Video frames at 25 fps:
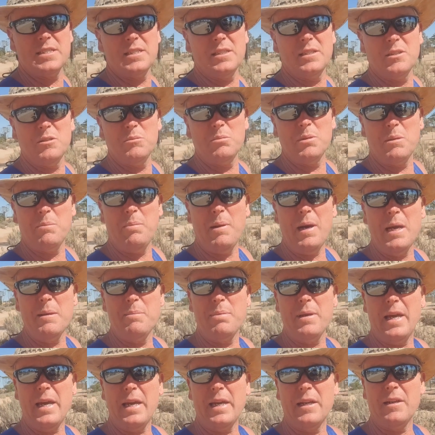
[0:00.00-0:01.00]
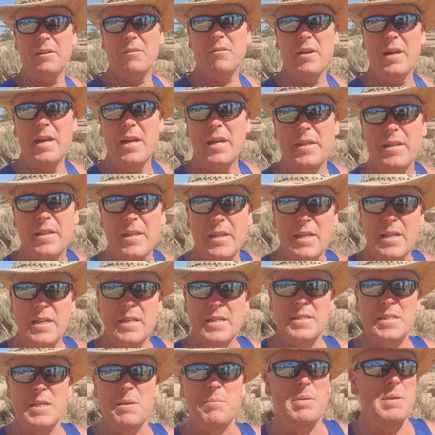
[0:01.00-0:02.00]
a little bit of paper hanging around.
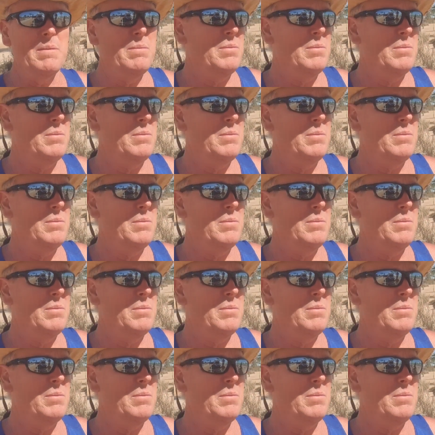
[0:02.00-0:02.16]
Some